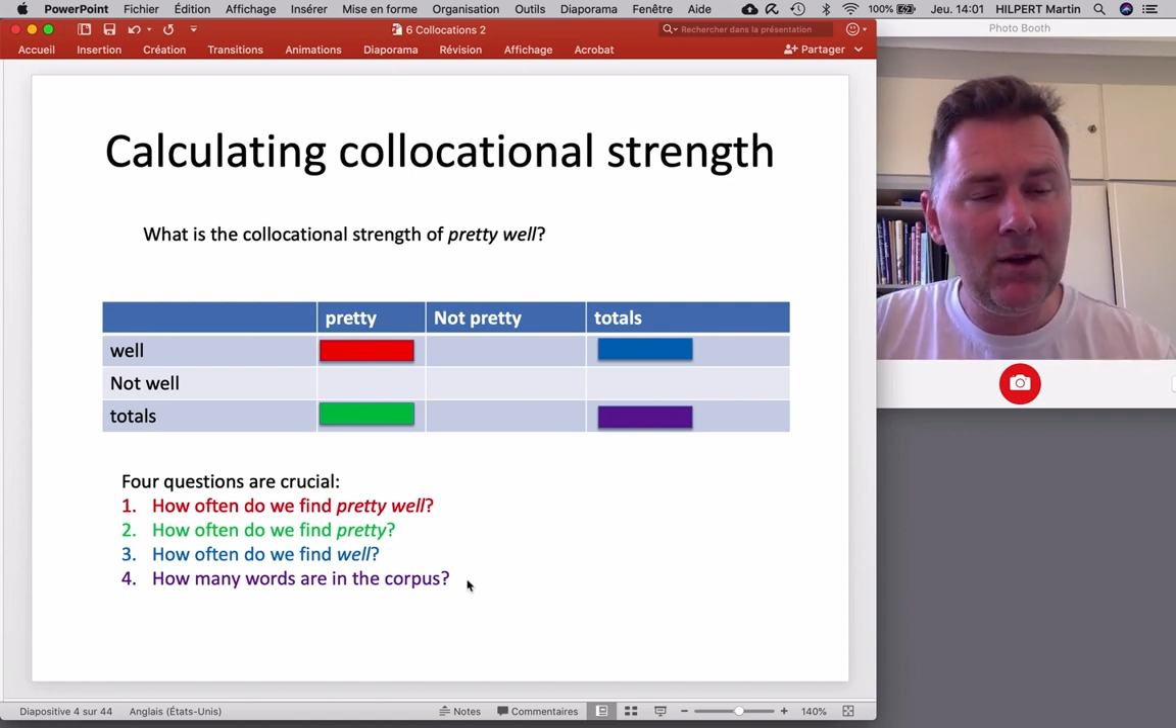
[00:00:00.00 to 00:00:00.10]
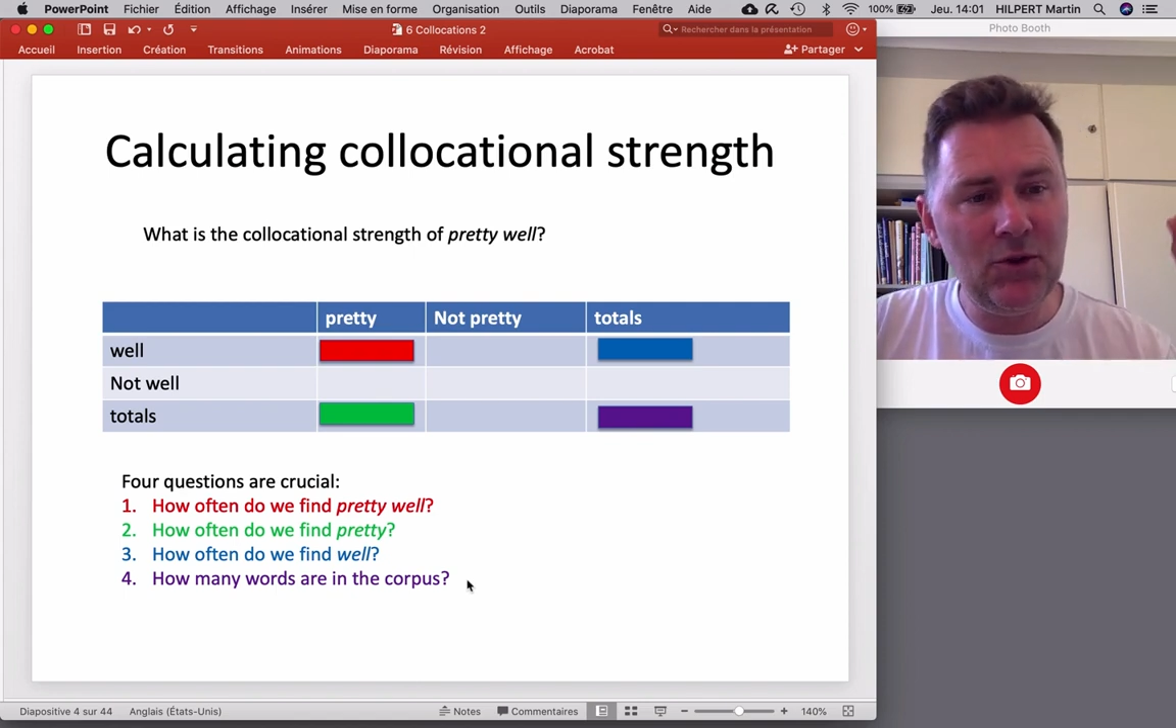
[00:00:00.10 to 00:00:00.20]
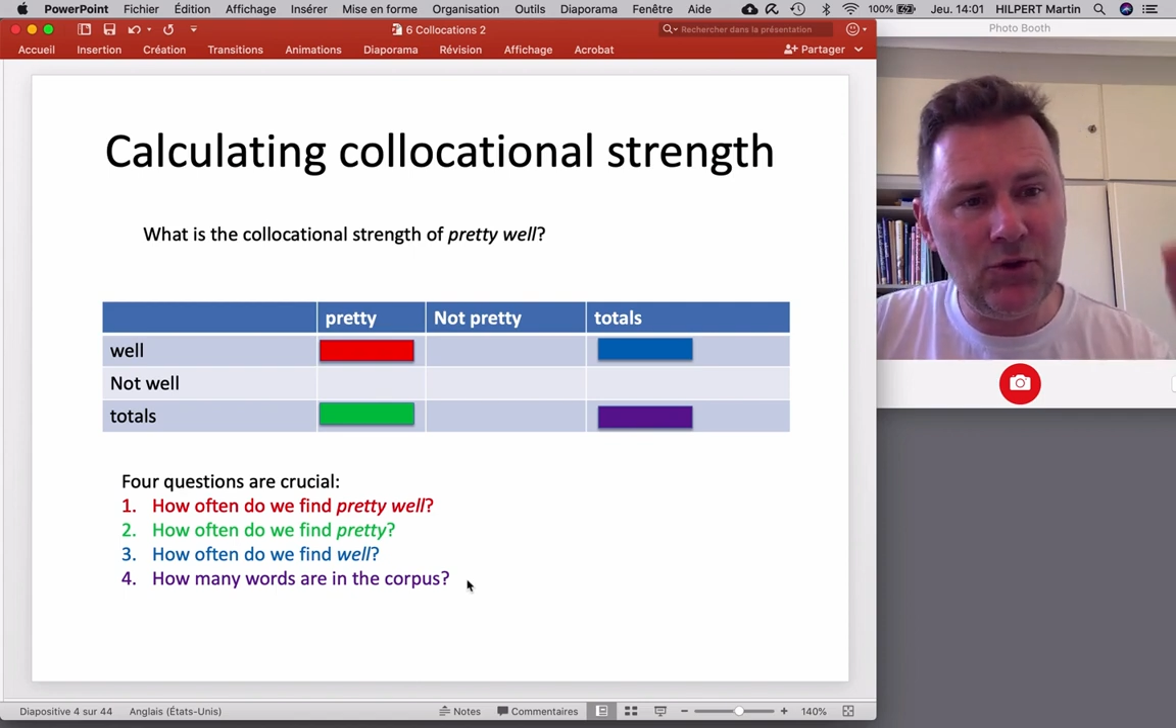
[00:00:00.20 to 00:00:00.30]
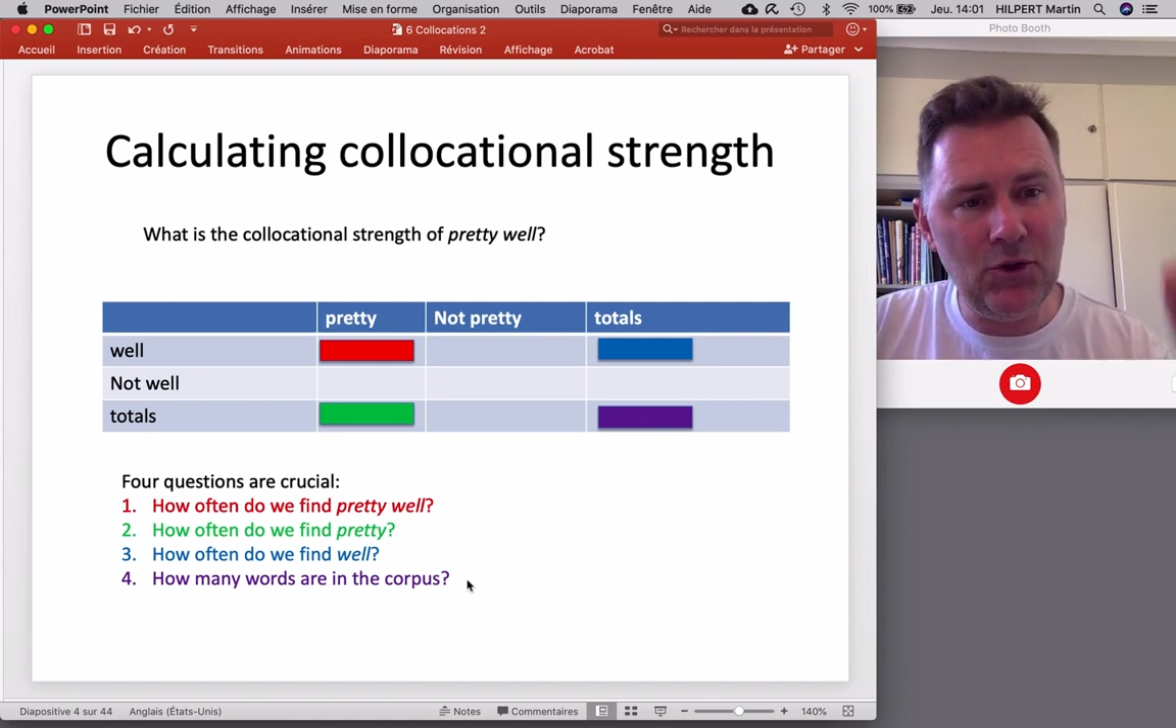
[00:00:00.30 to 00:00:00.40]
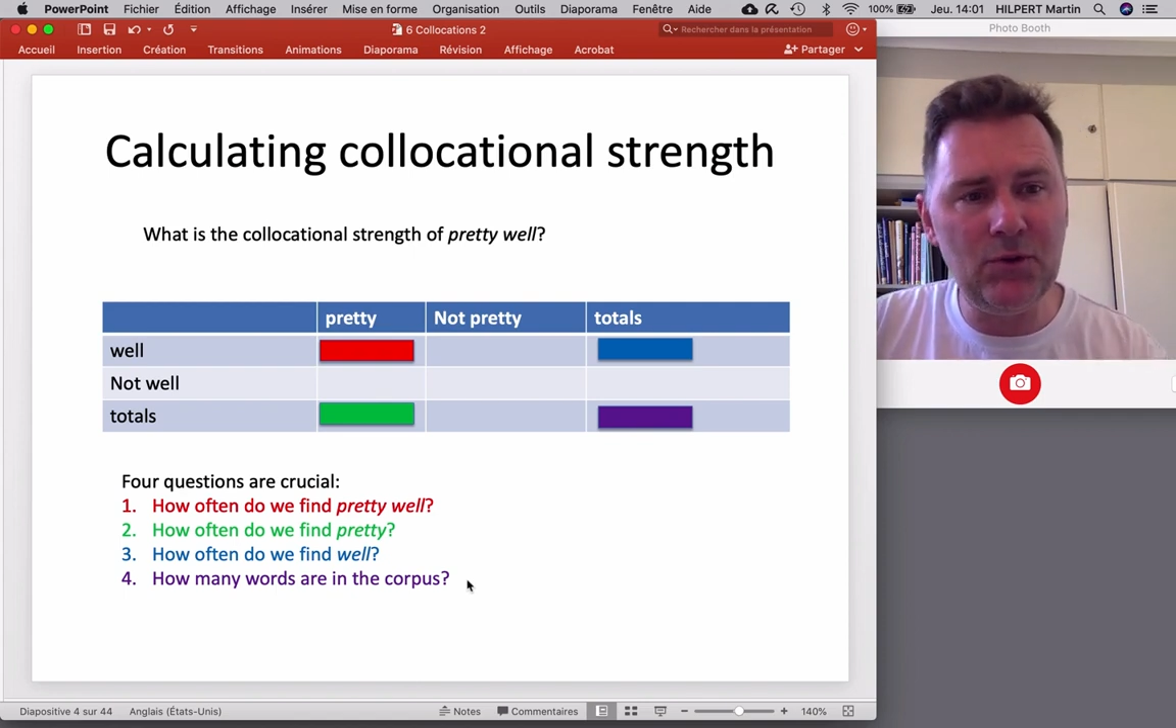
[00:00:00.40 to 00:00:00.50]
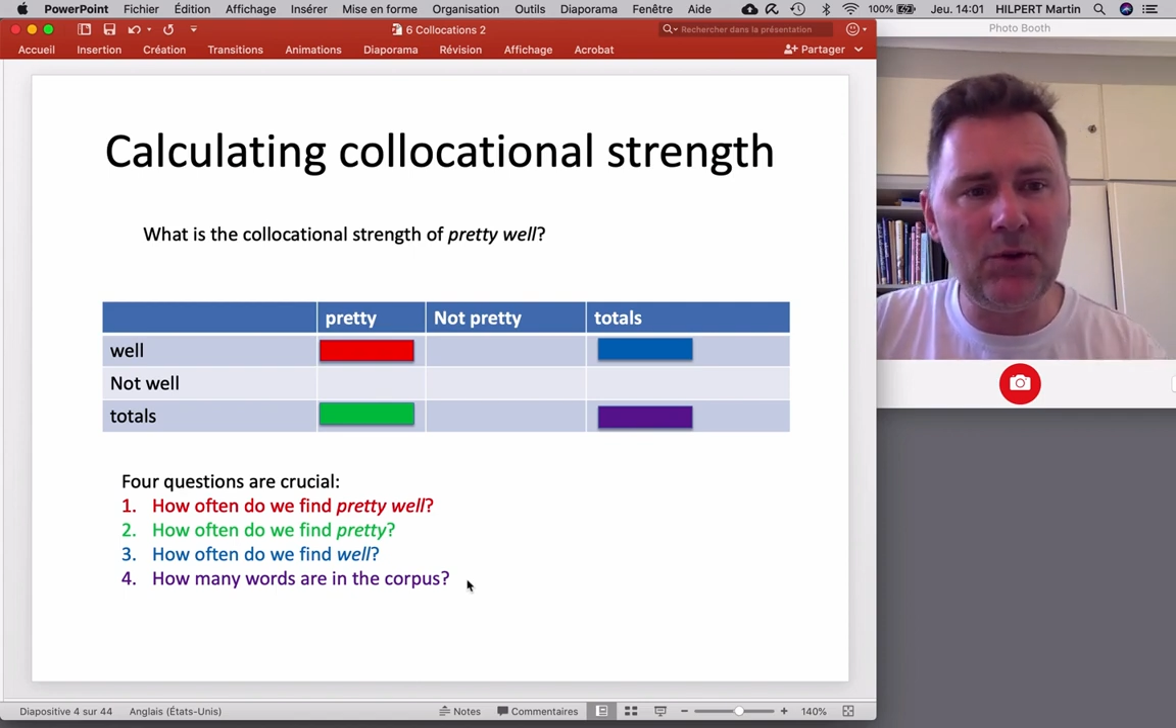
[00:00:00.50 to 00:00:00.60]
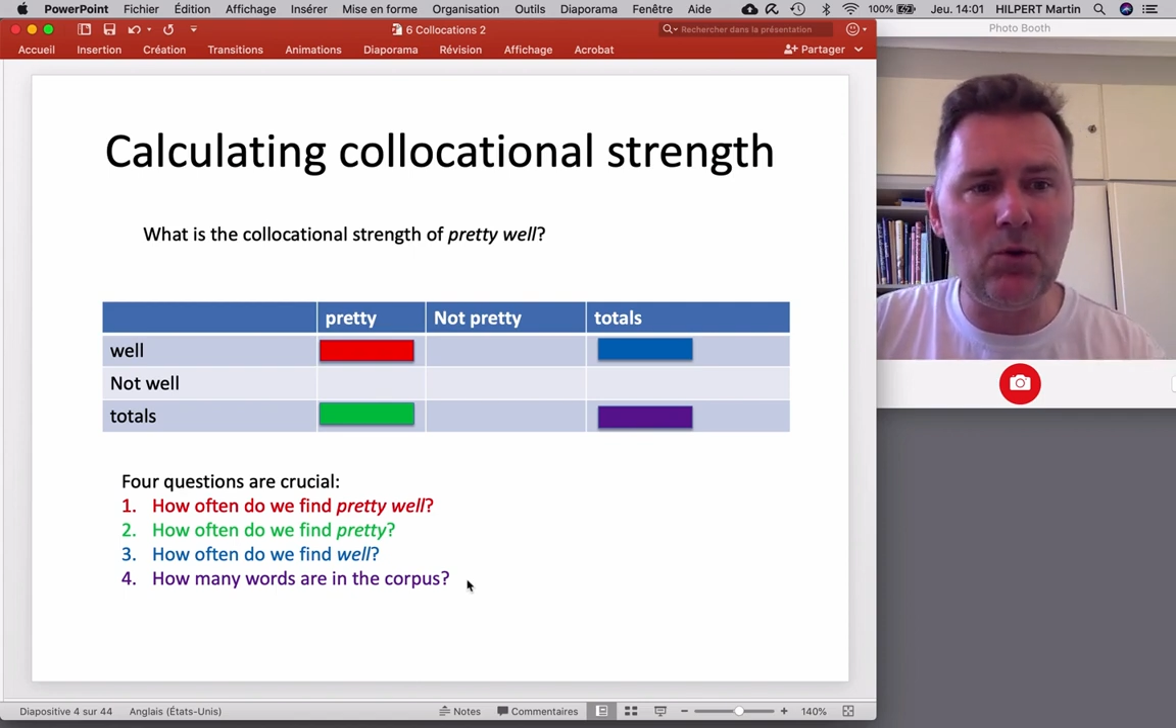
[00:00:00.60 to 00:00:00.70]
chose a